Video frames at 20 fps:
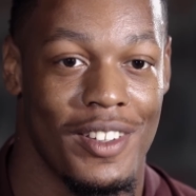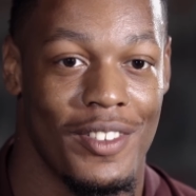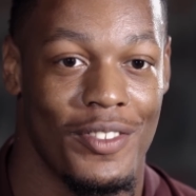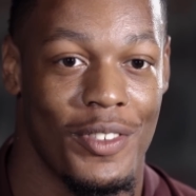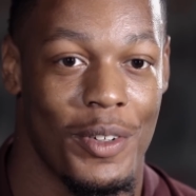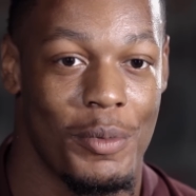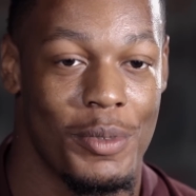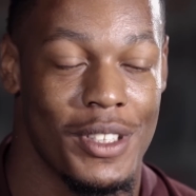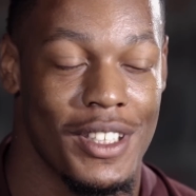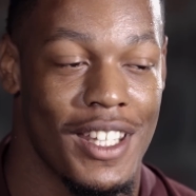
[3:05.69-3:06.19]

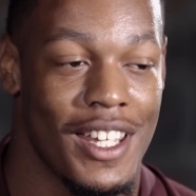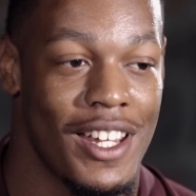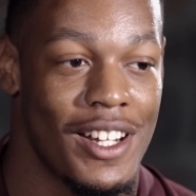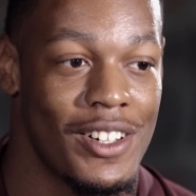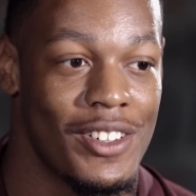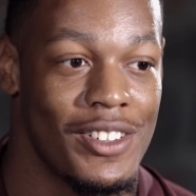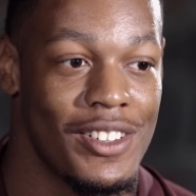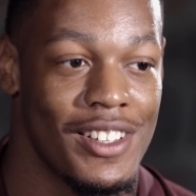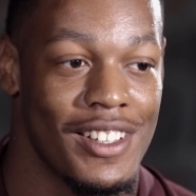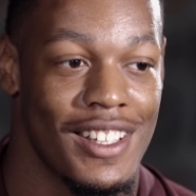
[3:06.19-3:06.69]
from
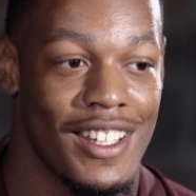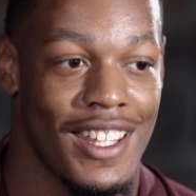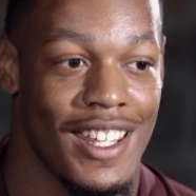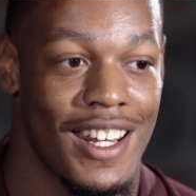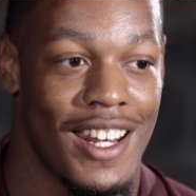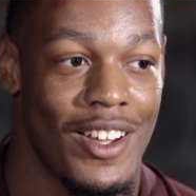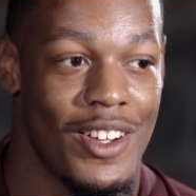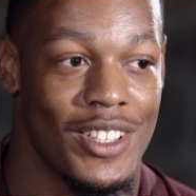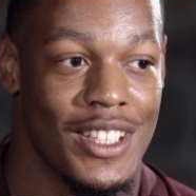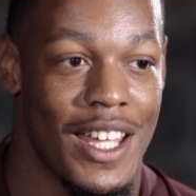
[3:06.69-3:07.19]
Seattle,
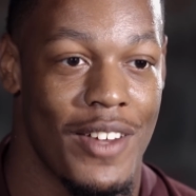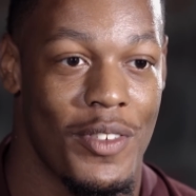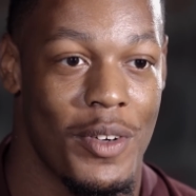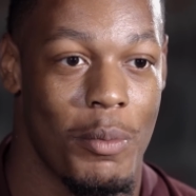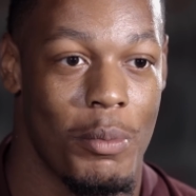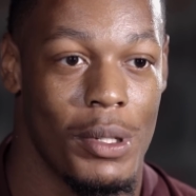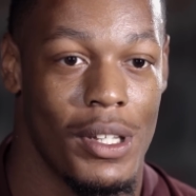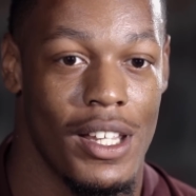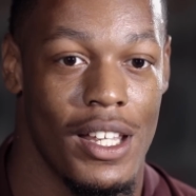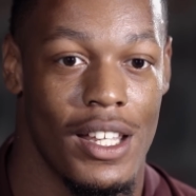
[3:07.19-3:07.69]
and I was having a
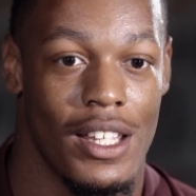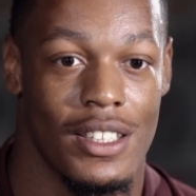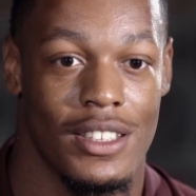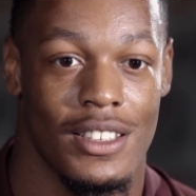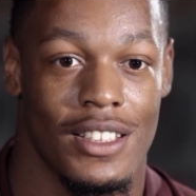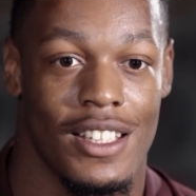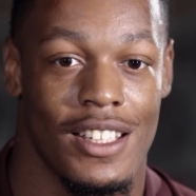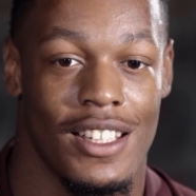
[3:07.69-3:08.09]
blast.